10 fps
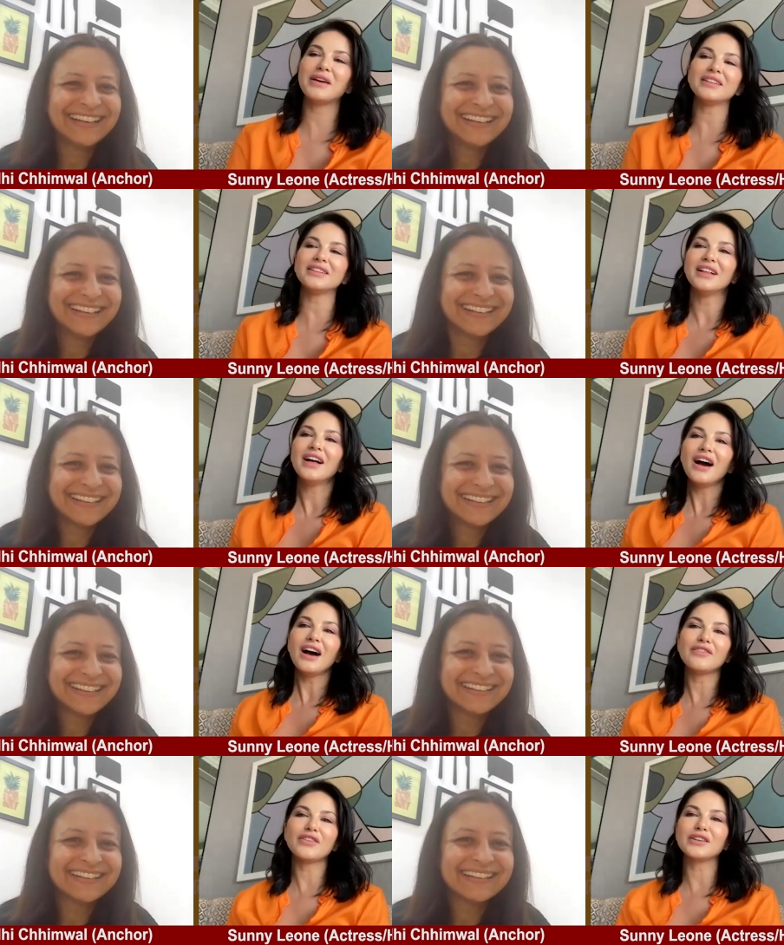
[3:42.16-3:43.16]
Speaker 1: middle
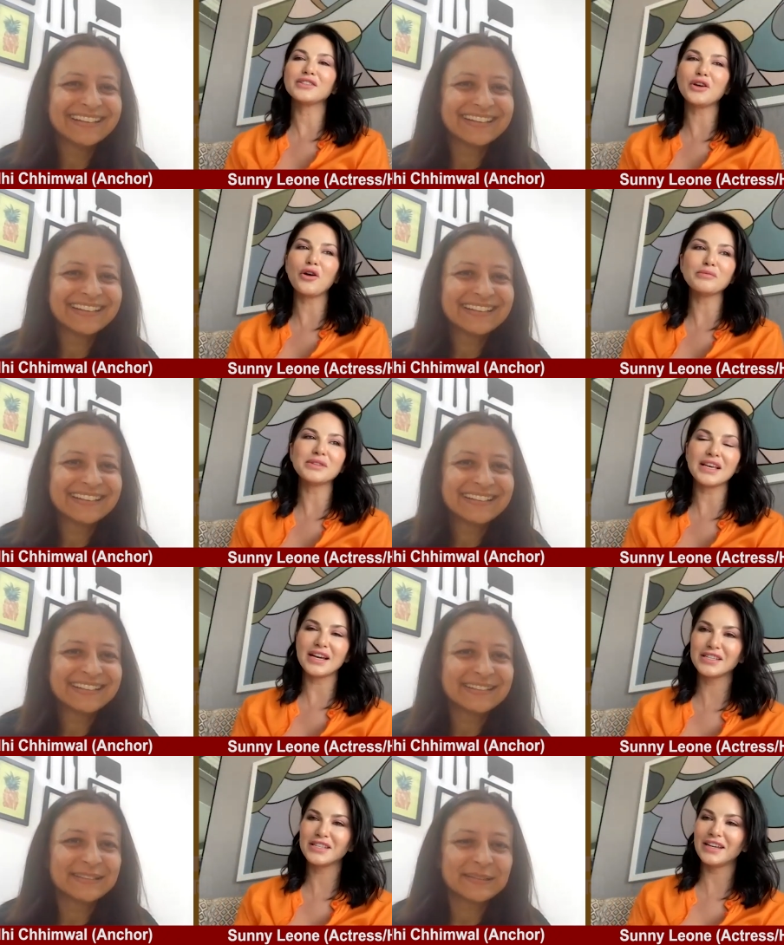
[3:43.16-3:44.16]
of our dome
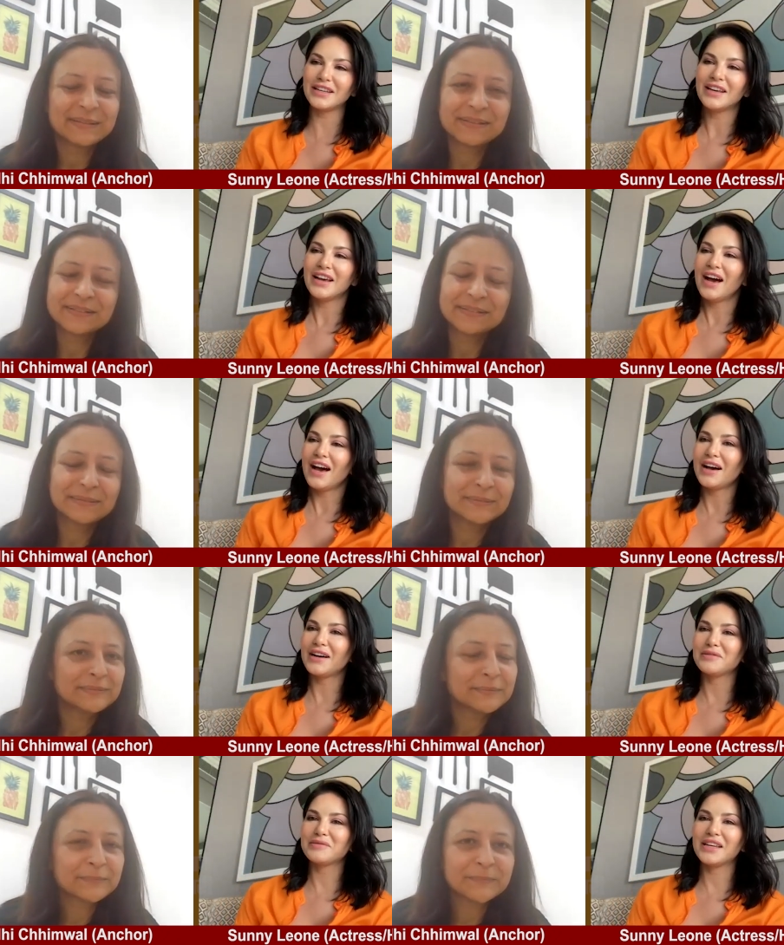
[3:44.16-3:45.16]
session
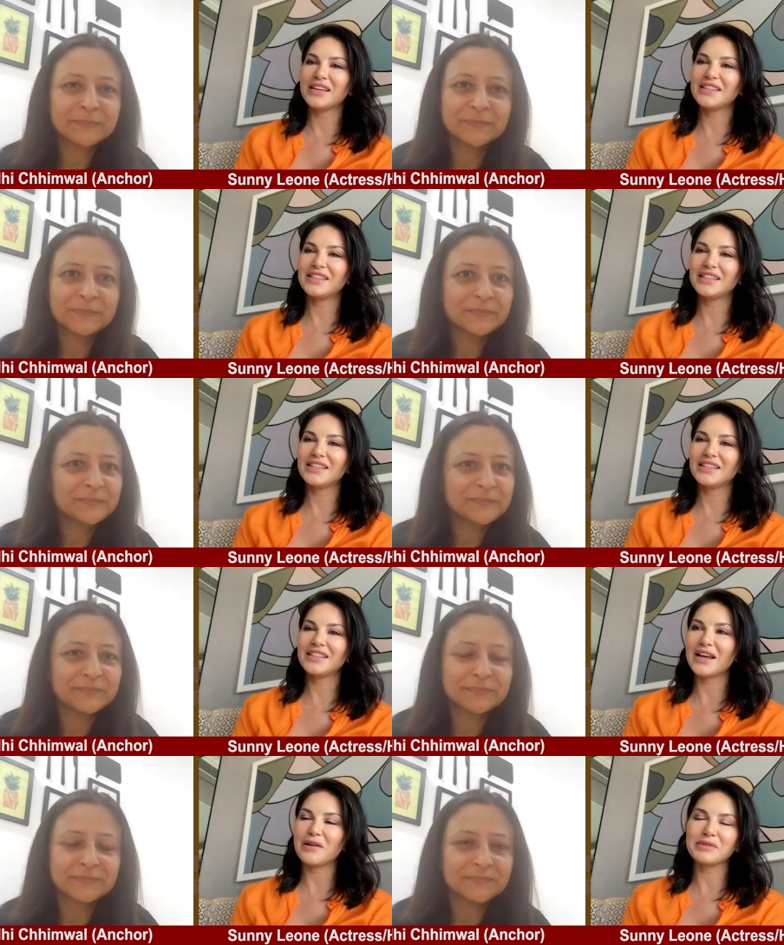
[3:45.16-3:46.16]
um, in in
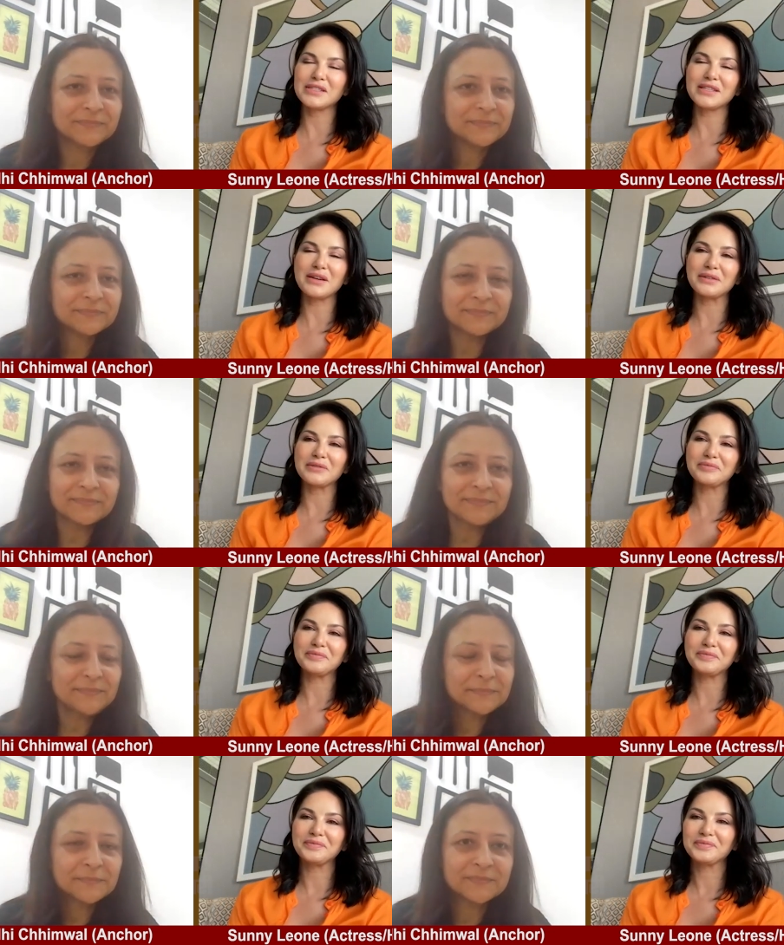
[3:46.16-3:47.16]
that episode.
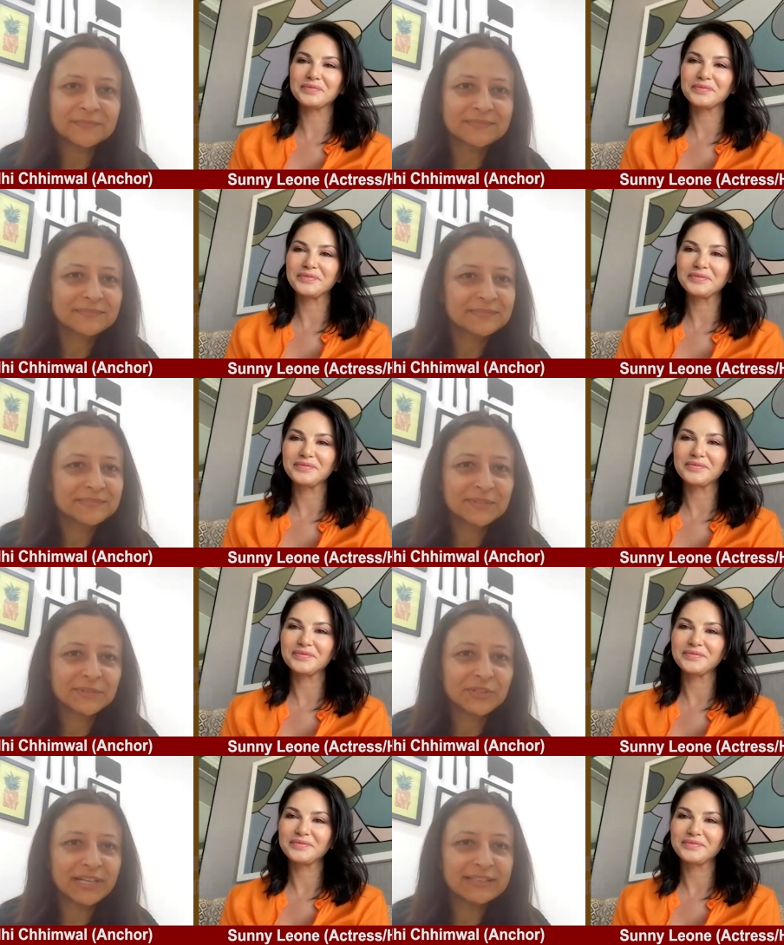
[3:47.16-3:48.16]

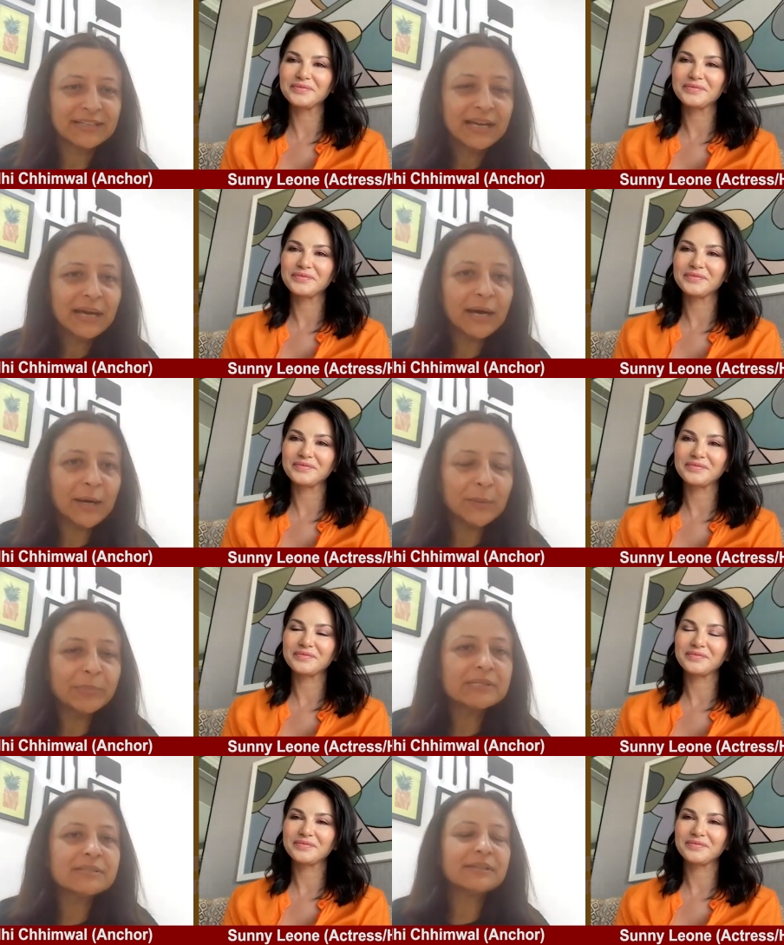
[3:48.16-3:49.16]
Speaker 2: Right.
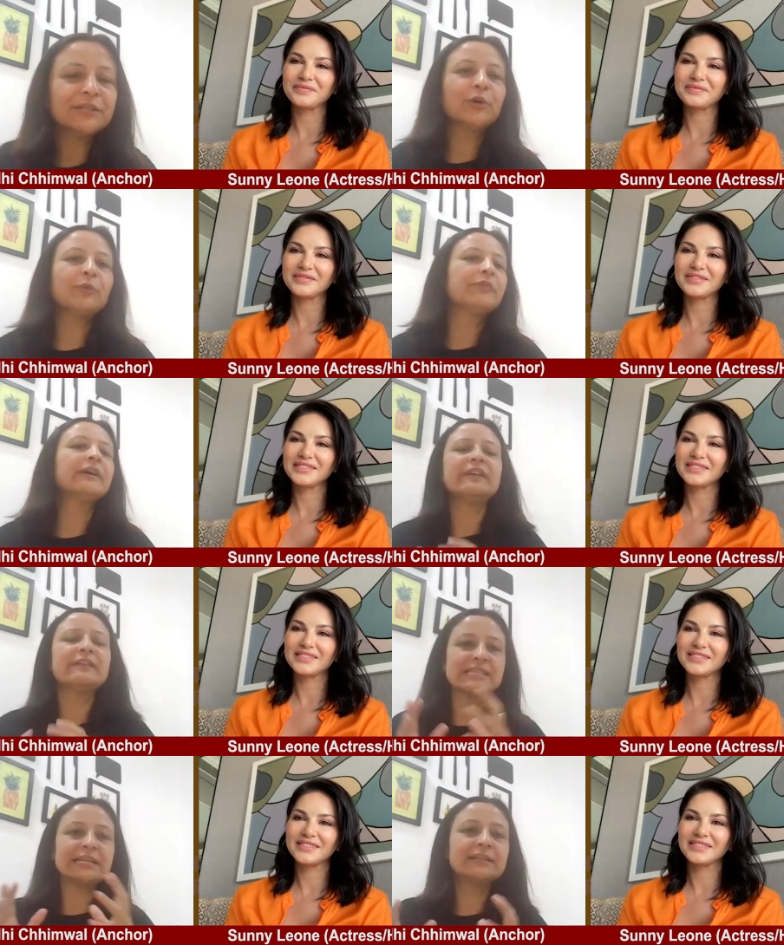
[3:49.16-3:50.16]
Uh, but, you know, when
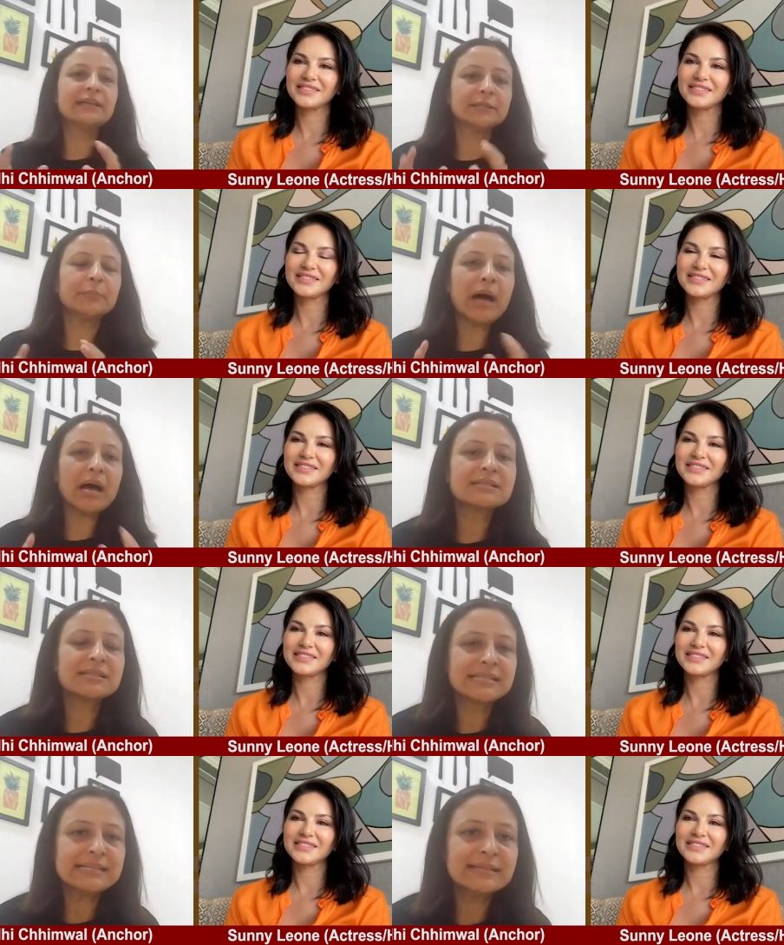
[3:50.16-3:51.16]
we've seen uh, the
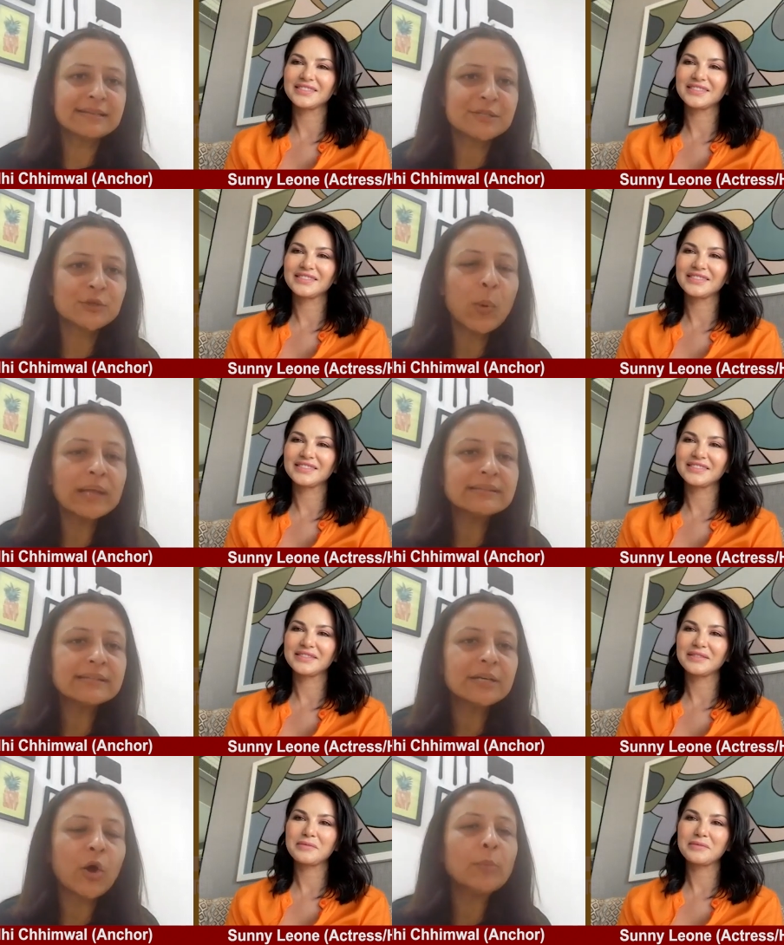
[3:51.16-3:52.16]
past seasons, so
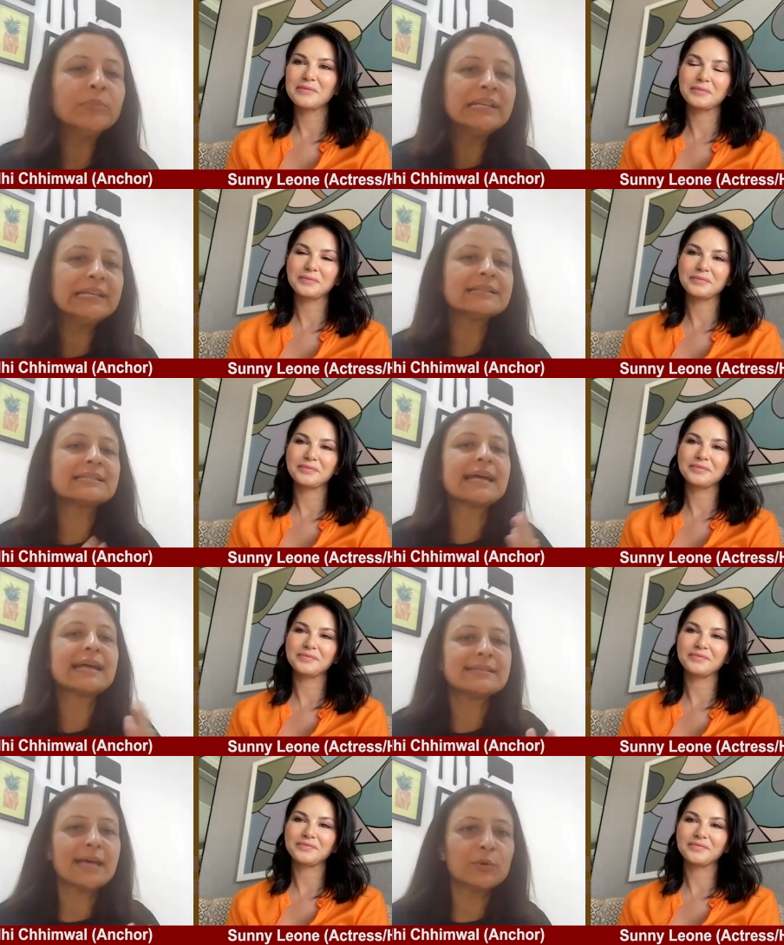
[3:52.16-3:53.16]
one thing commonly that
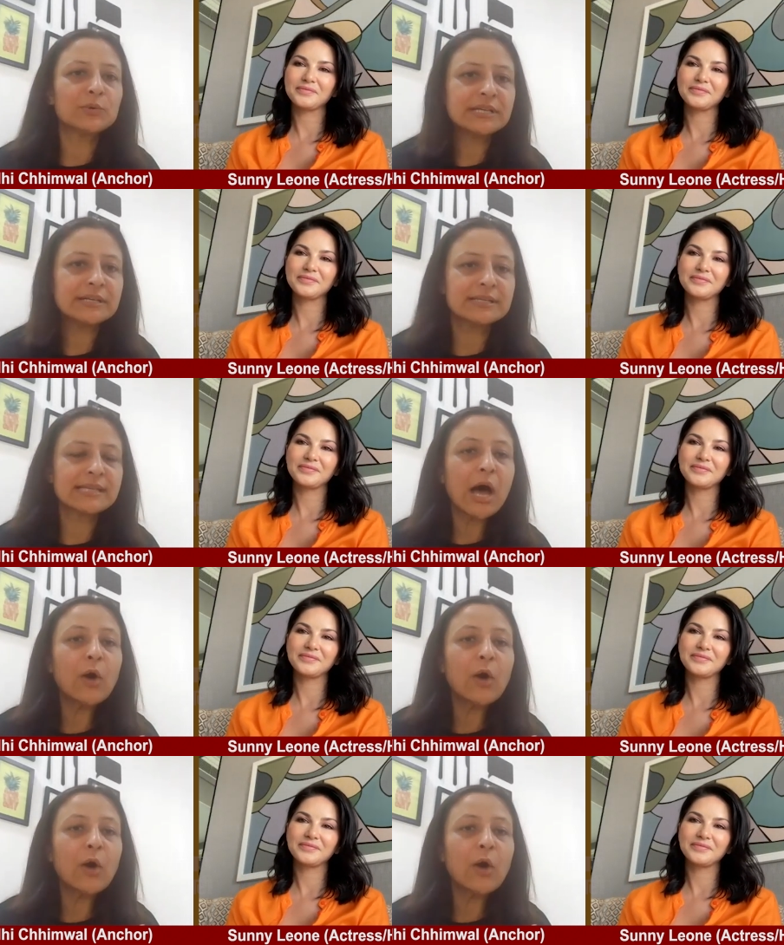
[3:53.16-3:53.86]
stands out is